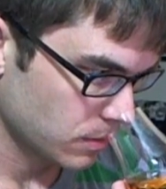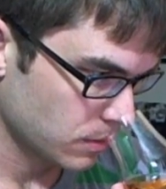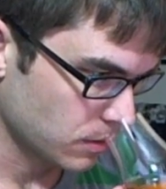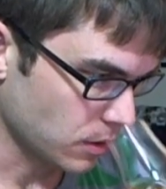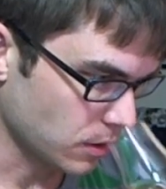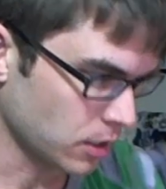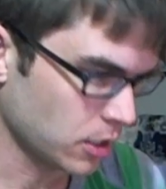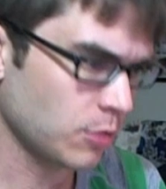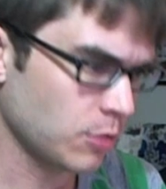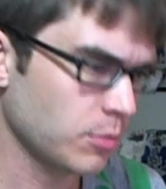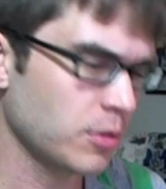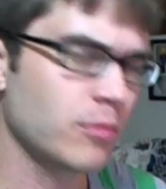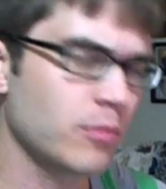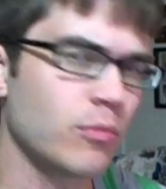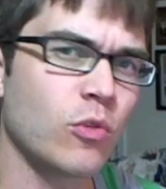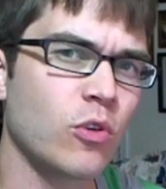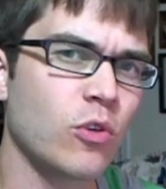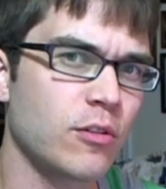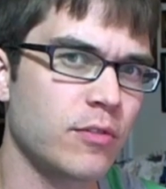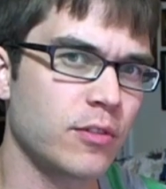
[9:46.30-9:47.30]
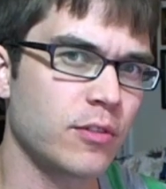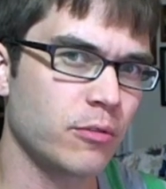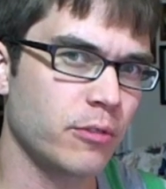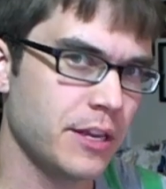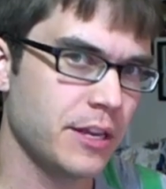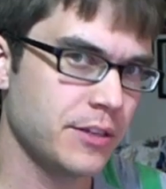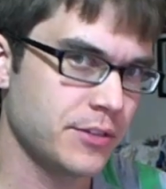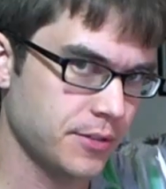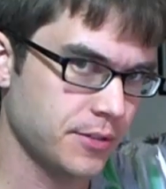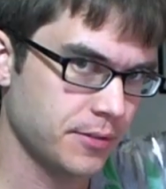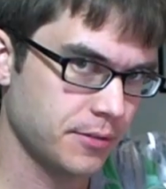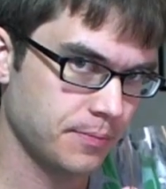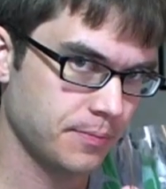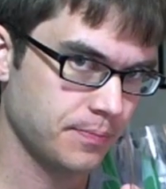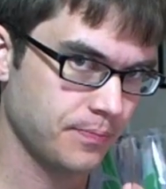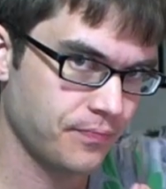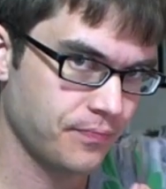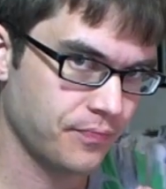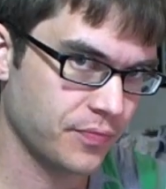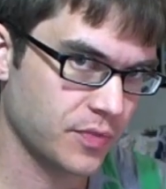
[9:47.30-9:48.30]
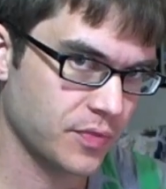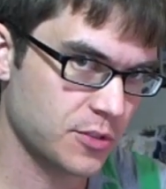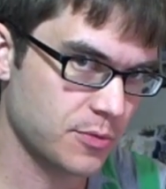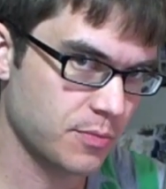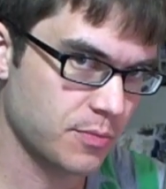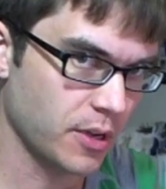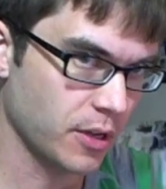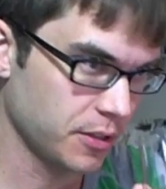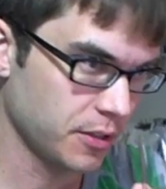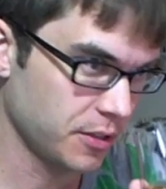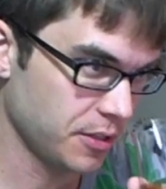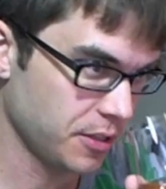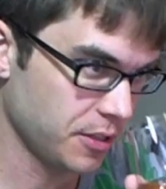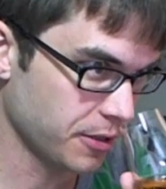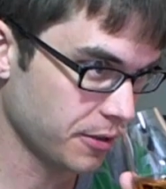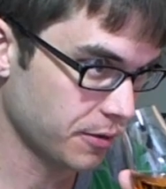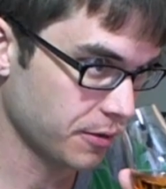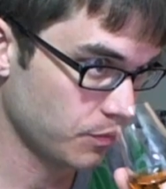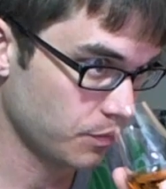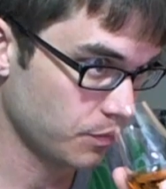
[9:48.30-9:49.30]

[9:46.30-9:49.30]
A little bit more of a raisin smell in here.